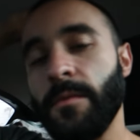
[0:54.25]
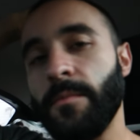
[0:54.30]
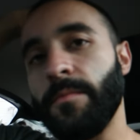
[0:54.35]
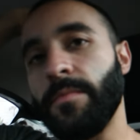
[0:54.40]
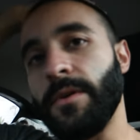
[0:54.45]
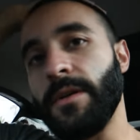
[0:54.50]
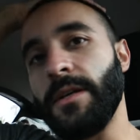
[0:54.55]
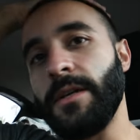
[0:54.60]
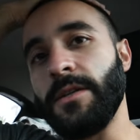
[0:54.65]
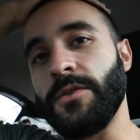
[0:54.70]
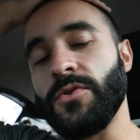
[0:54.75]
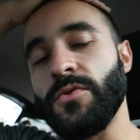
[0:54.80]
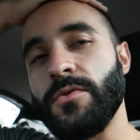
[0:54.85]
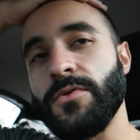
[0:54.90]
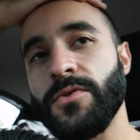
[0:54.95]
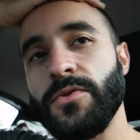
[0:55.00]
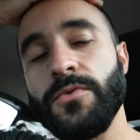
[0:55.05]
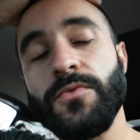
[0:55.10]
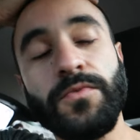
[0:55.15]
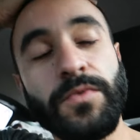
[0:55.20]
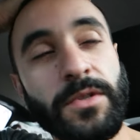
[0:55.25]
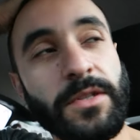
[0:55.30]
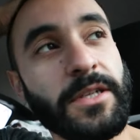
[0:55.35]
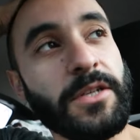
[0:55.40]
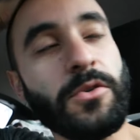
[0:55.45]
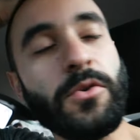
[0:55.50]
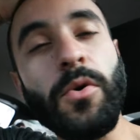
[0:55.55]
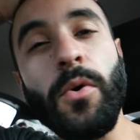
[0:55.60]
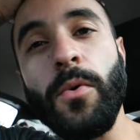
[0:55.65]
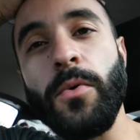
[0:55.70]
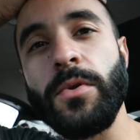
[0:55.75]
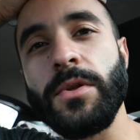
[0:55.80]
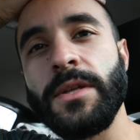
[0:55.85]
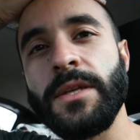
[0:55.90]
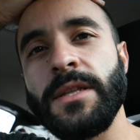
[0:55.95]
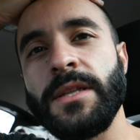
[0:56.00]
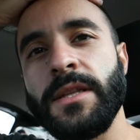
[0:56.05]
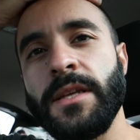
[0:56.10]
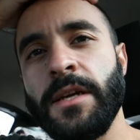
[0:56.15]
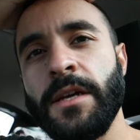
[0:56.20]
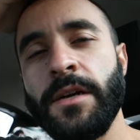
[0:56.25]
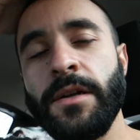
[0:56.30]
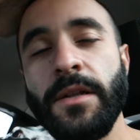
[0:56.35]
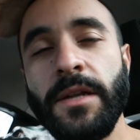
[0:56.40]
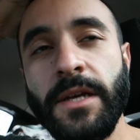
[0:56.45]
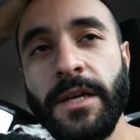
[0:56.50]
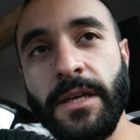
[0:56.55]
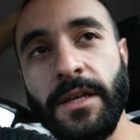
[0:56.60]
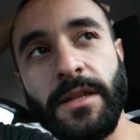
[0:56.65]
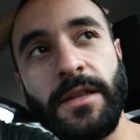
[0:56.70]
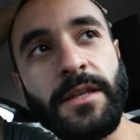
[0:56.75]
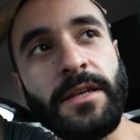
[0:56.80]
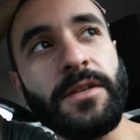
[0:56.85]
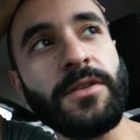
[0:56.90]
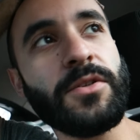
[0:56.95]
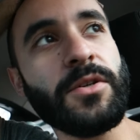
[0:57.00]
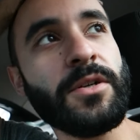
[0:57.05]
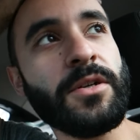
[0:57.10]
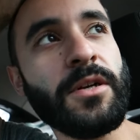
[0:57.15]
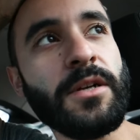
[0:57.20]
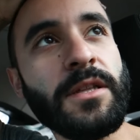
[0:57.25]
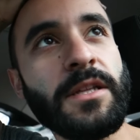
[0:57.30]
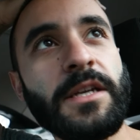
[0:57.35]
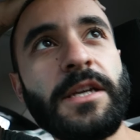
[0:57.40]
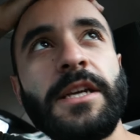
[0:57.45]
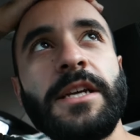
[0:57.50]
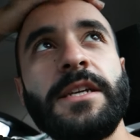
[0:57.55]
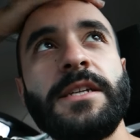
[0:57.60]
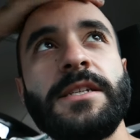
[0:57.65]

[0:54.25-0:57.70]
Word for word: but it's also really cold in there. Like they turn on the